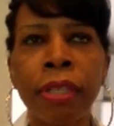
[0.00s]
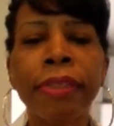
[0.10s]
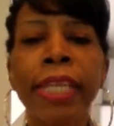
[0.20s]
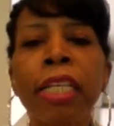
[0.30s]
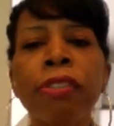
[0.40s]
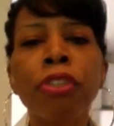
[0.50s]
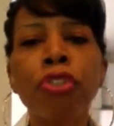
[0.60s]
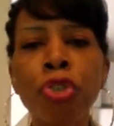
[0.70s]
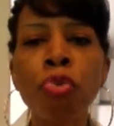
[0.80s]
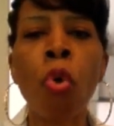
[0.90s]
the things
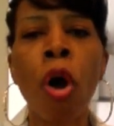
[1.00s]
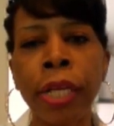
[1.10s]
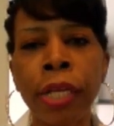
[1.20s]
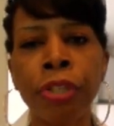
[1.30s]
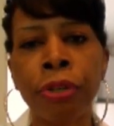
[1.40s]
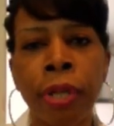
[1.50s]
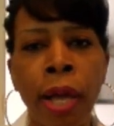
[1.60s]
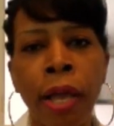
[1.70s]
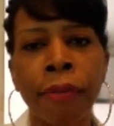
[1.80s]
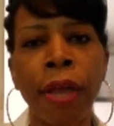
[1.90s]
that you want in your
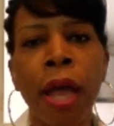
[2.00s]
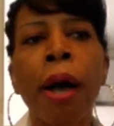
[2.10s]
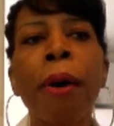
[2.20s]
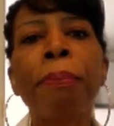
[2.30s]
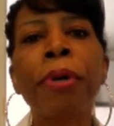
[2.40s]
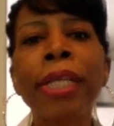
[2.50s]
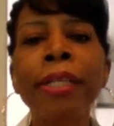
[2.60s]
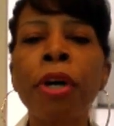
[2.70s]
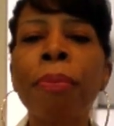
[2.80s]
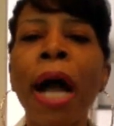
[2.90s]
life,
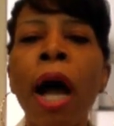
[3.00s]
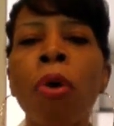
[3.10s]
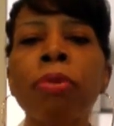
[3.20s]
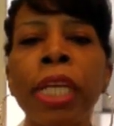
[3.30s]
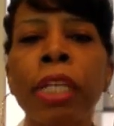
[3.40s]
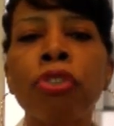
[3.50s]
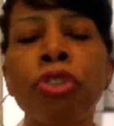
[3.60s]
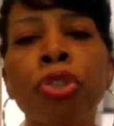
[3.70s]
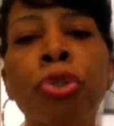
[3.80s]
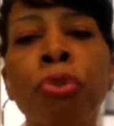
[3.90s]
putting them out
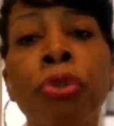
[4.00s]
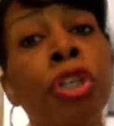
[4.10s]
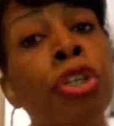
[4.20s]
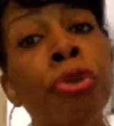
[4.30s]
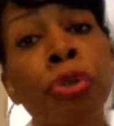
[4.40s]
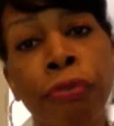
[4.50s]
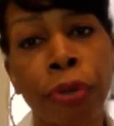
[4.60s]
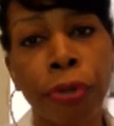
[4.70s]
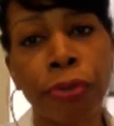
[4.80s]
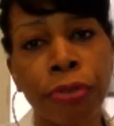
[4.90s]
into the
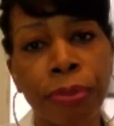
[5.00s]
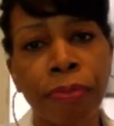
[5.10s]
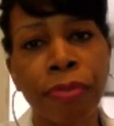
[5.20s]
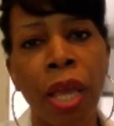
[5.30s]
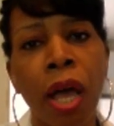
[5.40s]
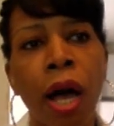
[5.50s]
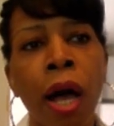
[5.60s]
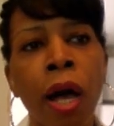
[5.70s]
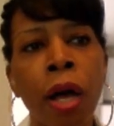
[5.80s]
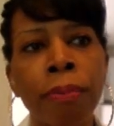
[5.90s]
universe.
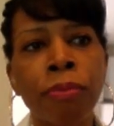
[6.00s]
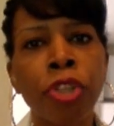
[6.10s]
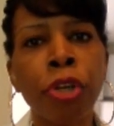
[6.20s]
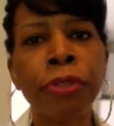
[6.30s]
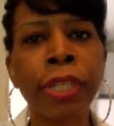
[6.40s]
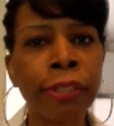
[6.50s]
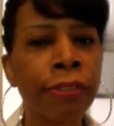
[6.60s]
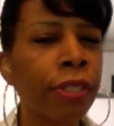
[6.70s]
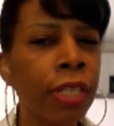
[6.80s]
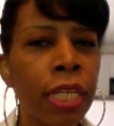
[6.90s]
Um, your
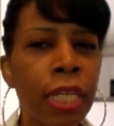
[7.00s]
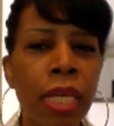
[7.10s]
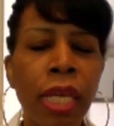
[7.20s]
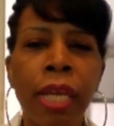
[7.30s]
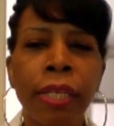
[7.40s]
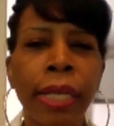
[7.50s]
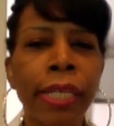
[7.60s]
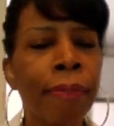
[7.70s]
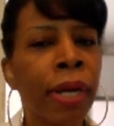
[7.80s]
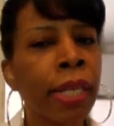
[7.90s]
destiny,
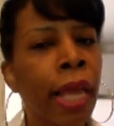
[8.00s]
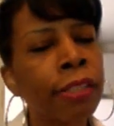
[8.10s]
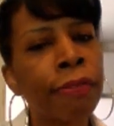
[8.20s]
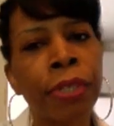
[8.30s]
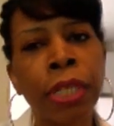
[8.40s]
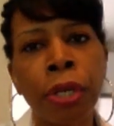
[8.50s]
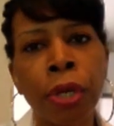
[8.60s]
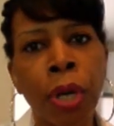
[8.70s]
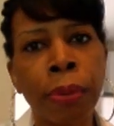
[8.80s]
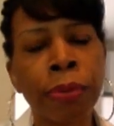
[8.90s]
like in my last
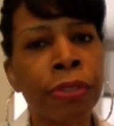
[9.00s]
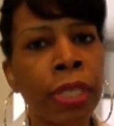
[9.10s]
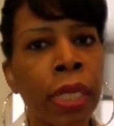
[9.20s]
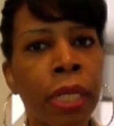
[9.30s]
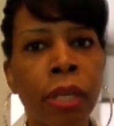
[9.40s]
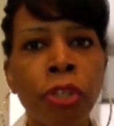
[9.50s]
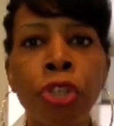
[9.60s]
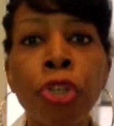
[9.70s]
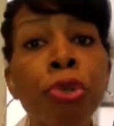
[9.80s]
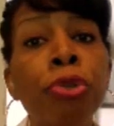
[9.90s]
video, I was
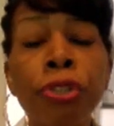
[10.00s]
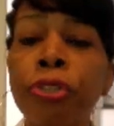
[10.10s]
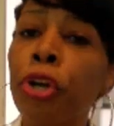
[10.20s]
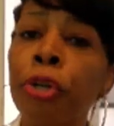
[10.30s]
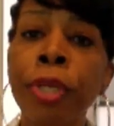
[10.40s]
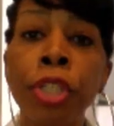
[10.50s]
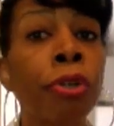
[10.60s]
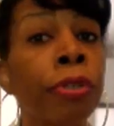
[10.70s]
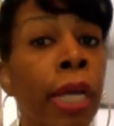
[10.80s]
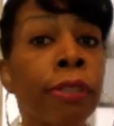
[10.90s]
saying, you
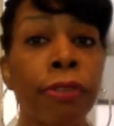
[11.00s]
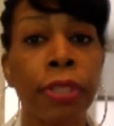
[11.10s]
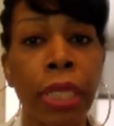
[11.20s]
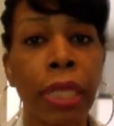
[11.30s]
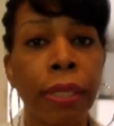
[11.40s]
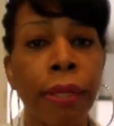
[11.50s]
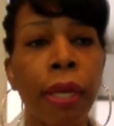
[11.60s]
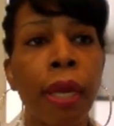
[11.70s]
determine your destiny.